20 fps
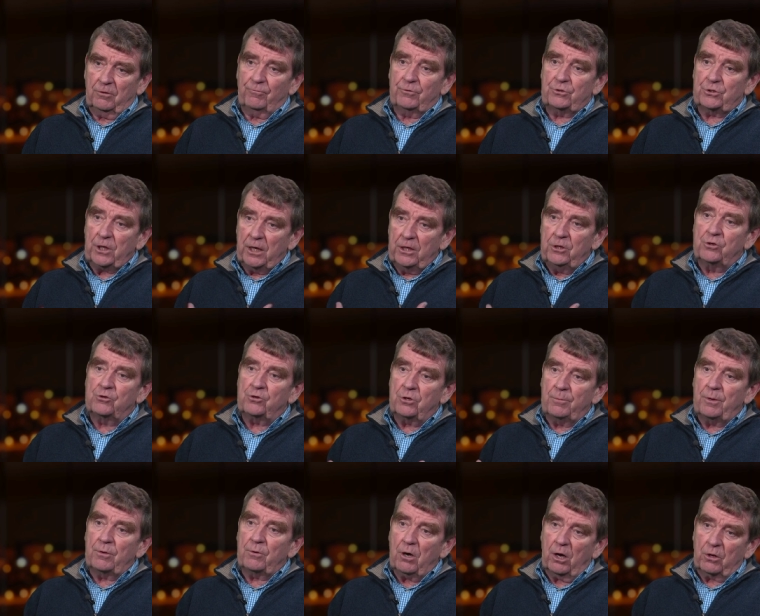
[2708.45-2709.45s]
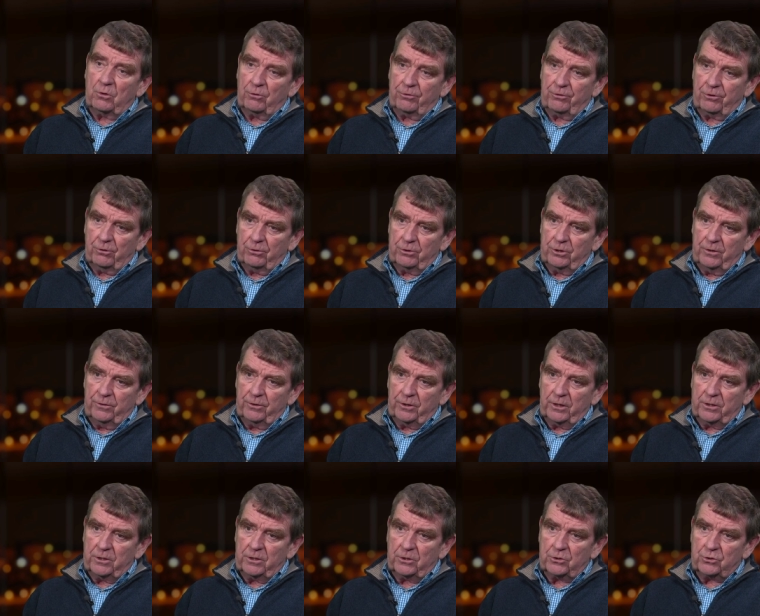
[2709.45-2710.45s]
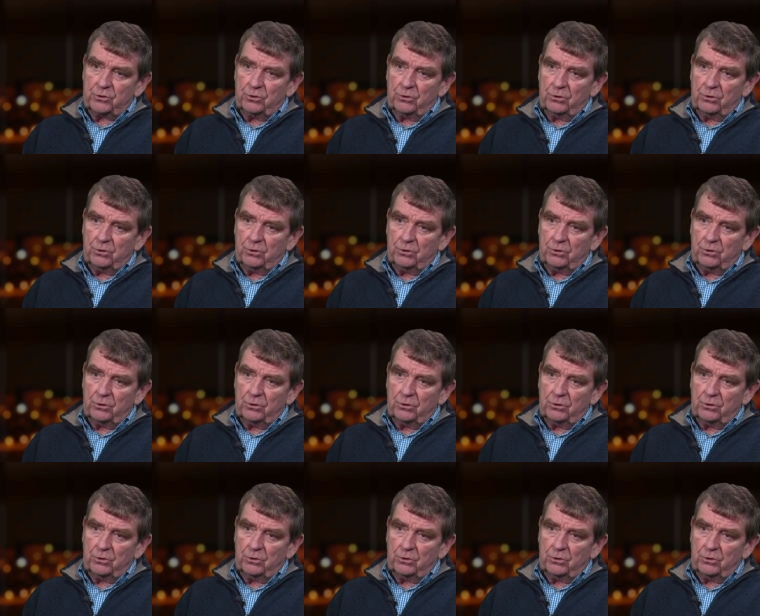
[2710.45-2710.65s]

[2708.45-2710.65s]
of this interim Iraq authority that I touched